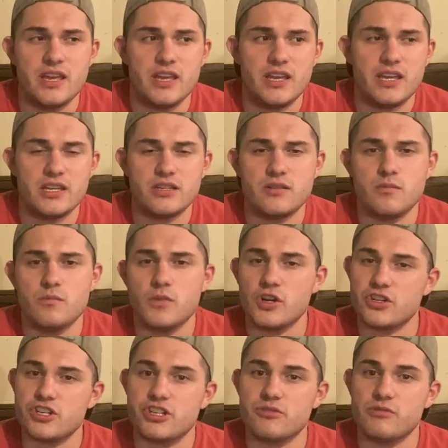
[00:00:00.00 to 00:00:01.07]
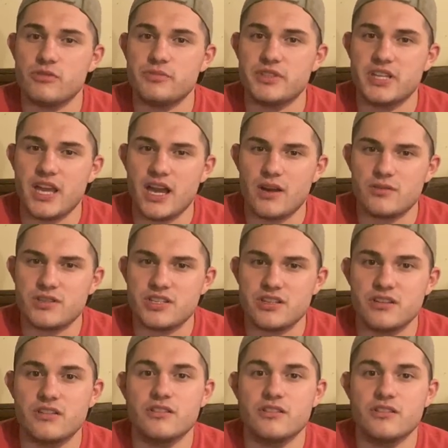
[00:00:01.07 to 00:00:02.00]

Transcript: And merch will be out